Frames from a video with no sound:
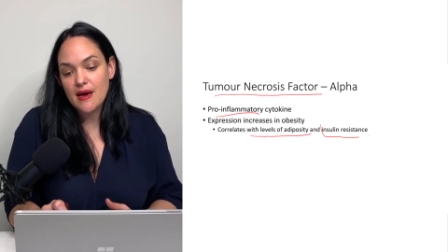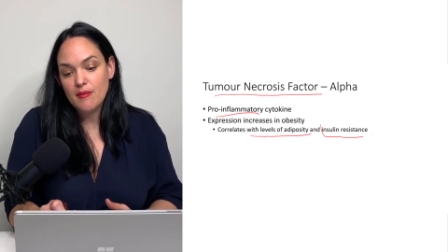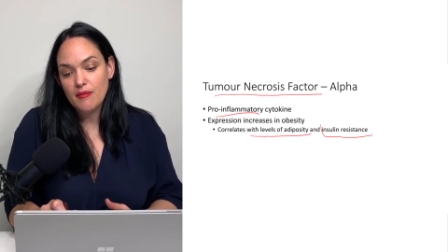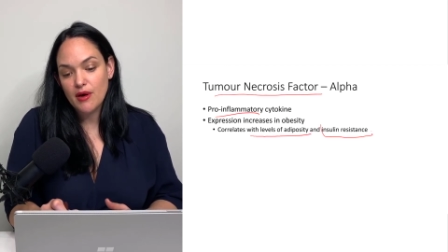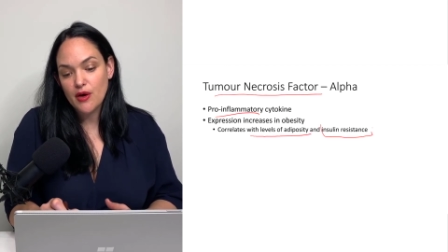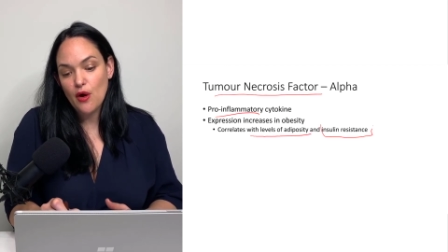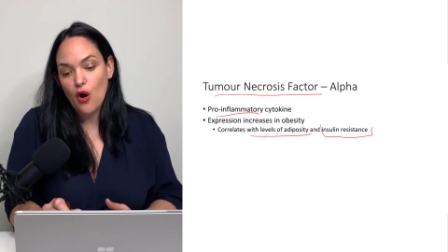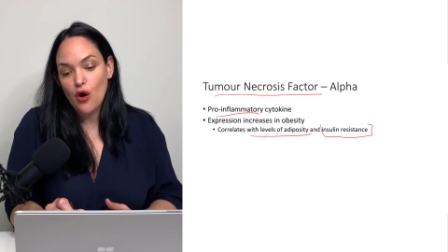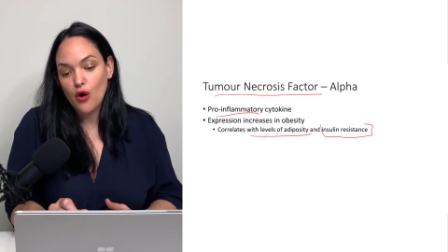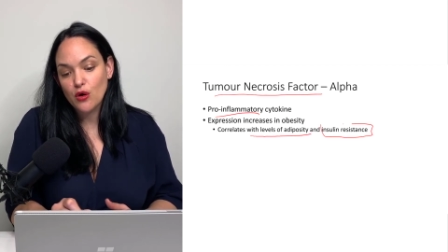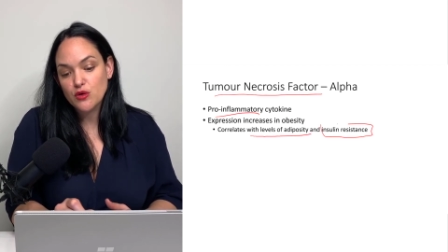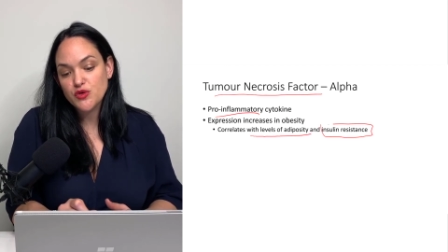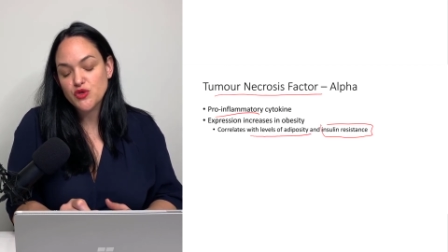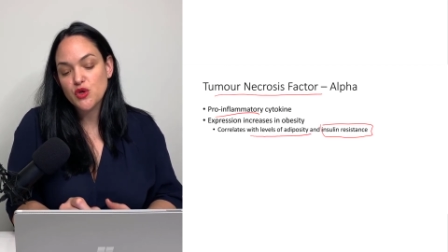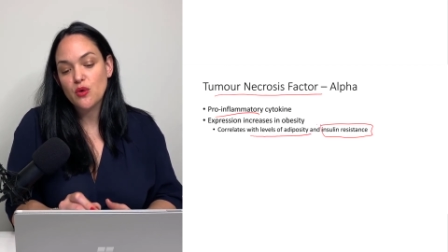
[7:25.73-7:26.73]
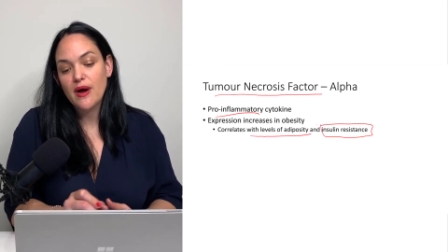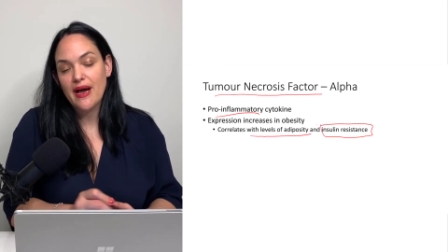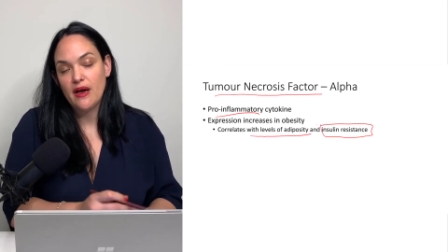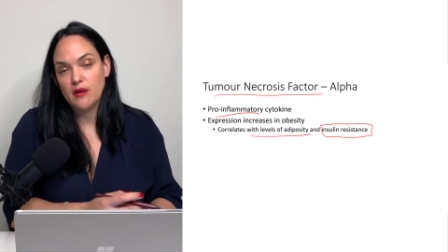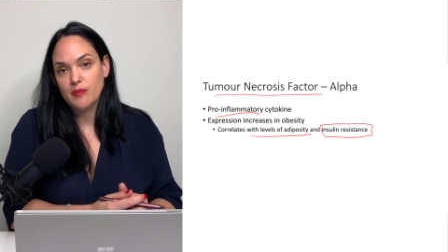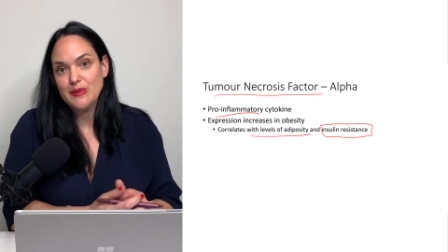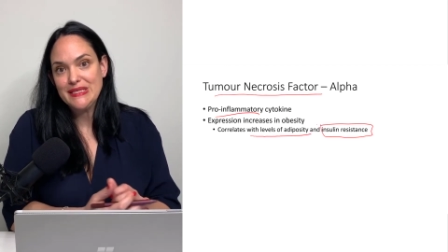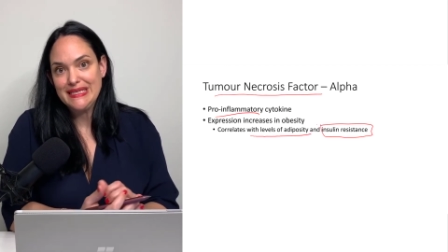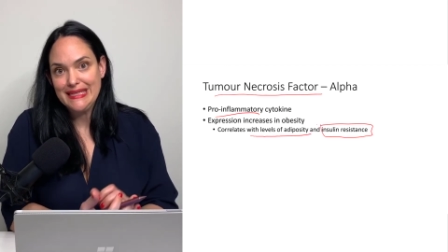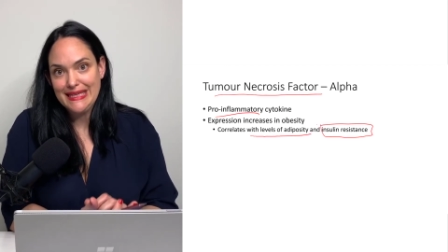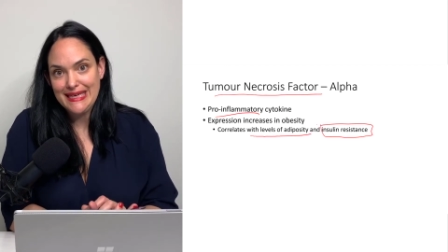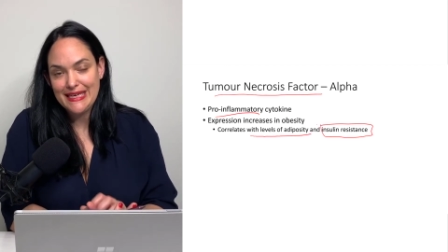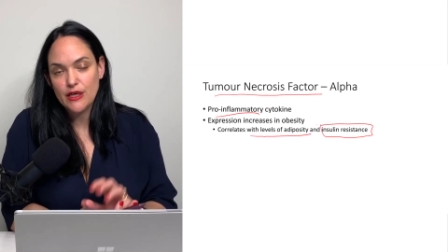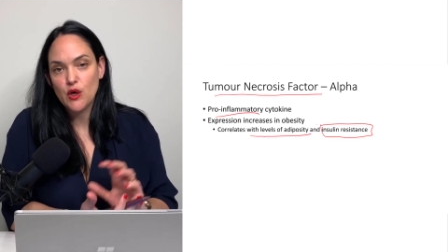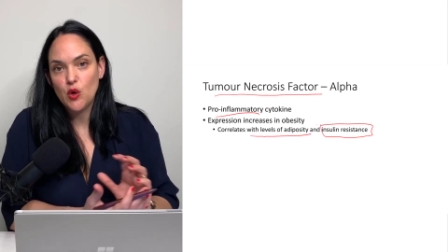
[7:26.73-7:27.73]
but also helps
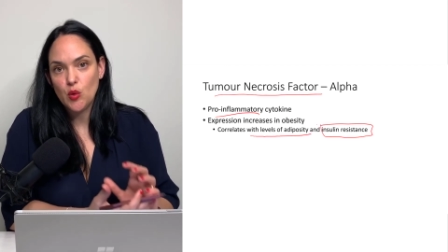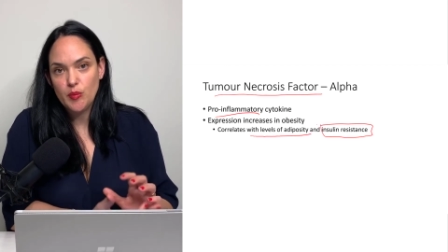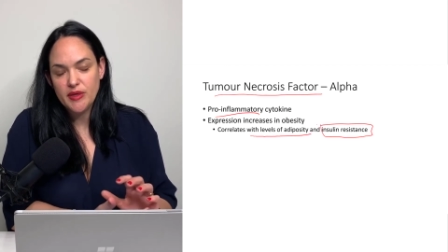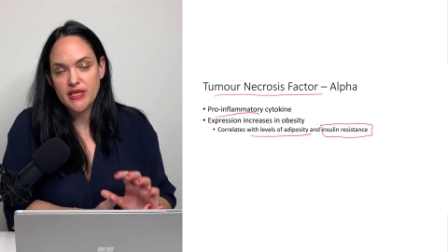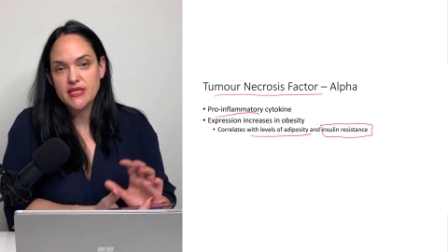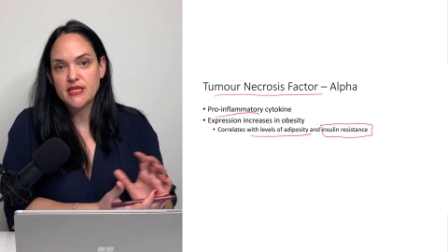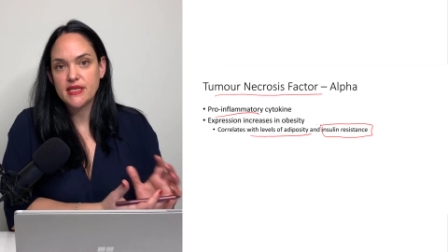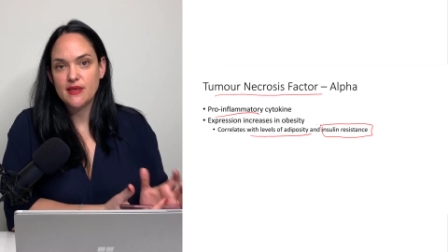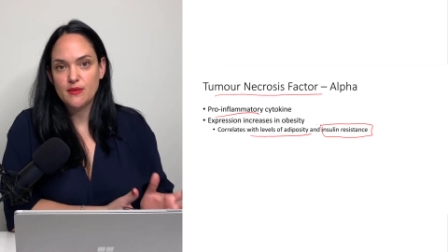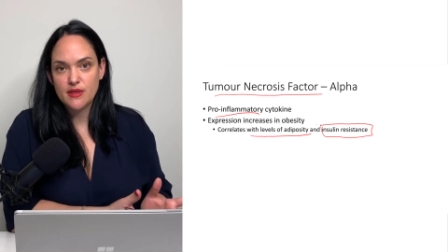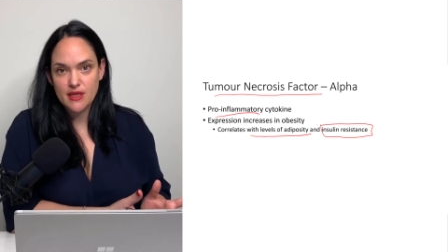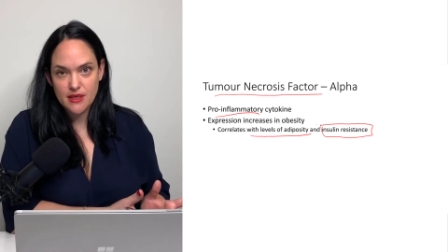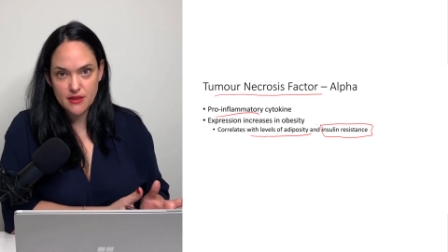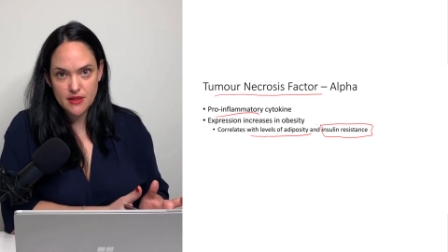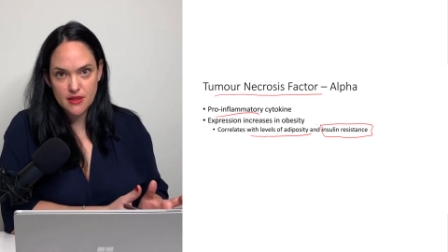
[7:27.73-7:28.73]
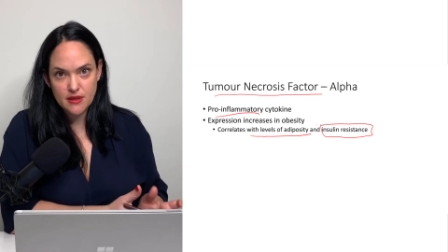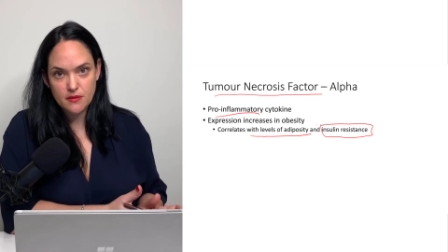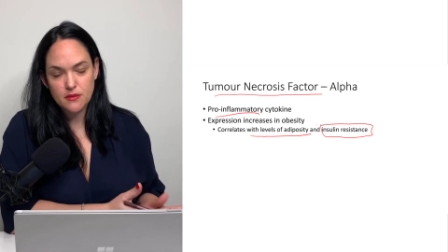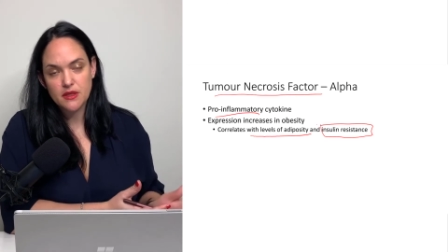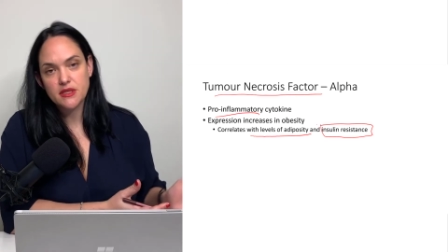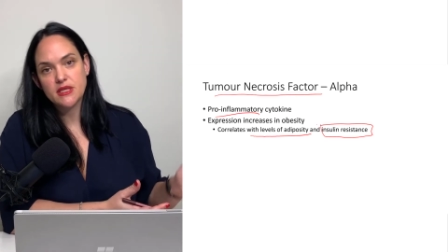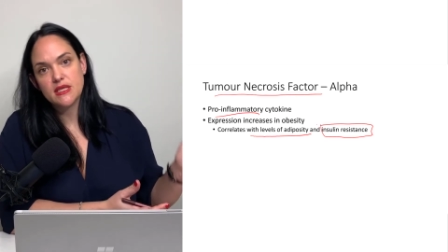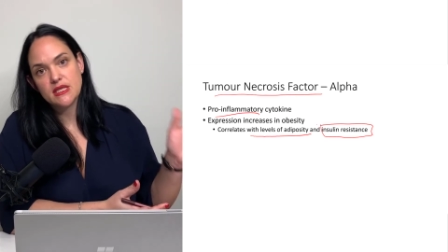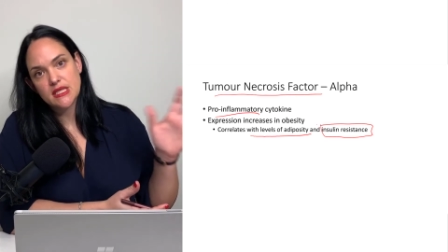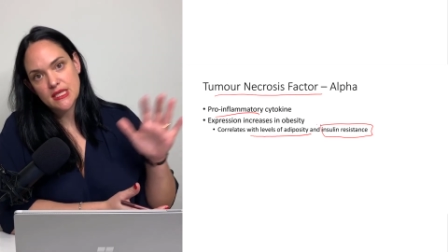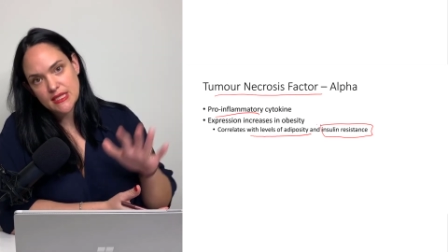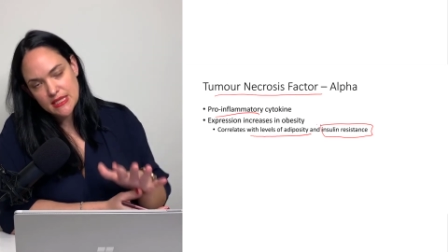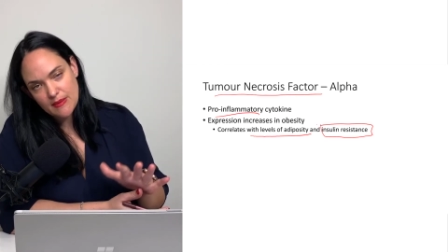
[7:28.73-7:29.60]
link obesity with insulin resistance,